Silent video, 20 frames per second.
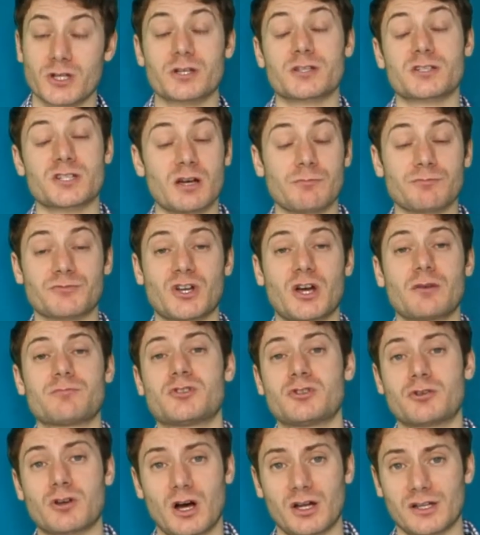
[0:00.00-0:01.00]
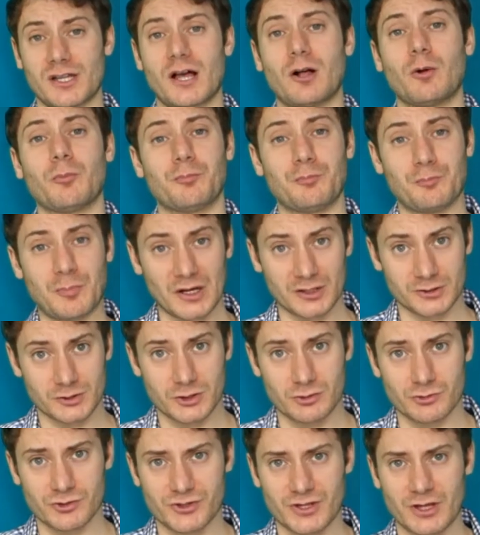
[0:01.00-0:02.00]
Sometimes you can't help but
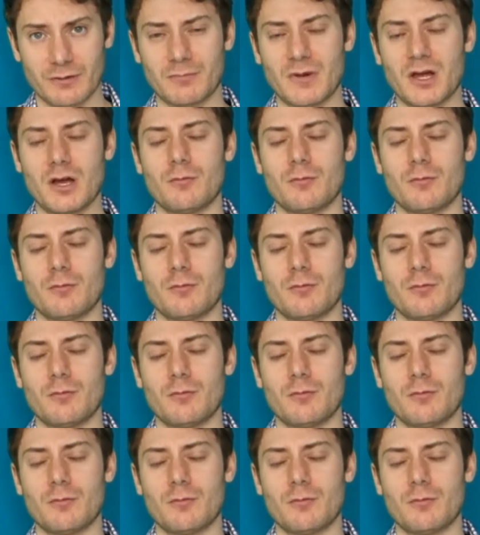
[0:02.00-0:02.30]
use them,